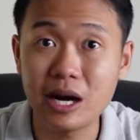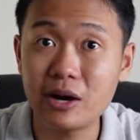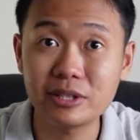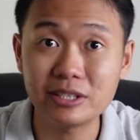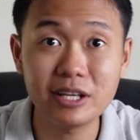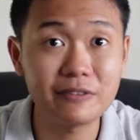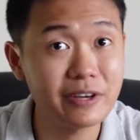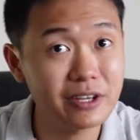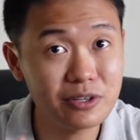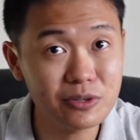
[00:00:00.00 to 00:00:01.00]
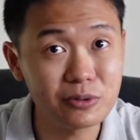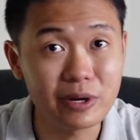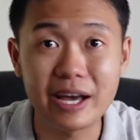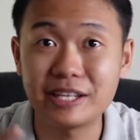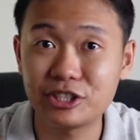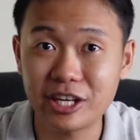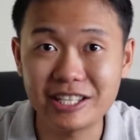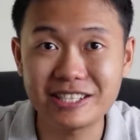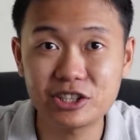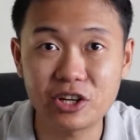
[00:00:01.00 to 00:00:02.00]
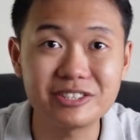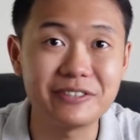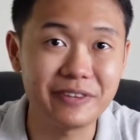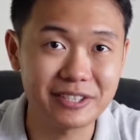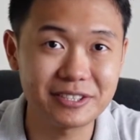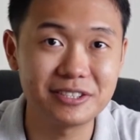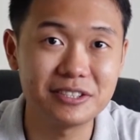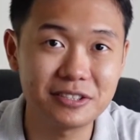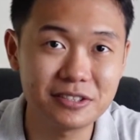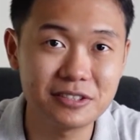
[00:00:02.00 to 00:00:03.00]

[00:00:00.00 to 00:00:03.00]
how does it affect you as Chinese stocks investors?